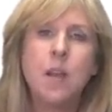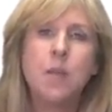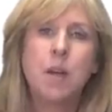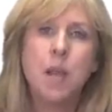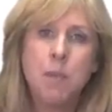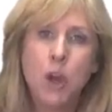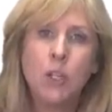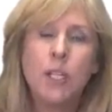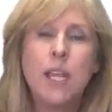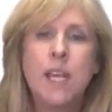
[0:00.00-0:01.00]

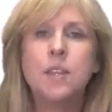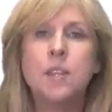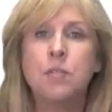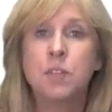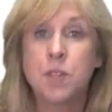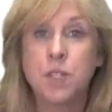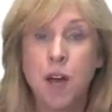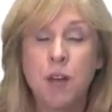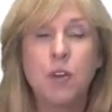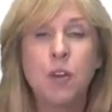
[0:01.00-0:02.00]
primarily in the
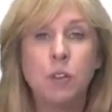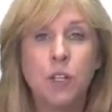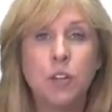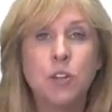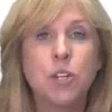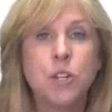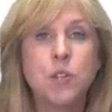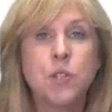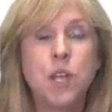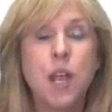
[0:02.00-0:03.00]
philosophical
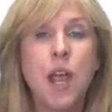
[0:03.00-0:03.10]
literatures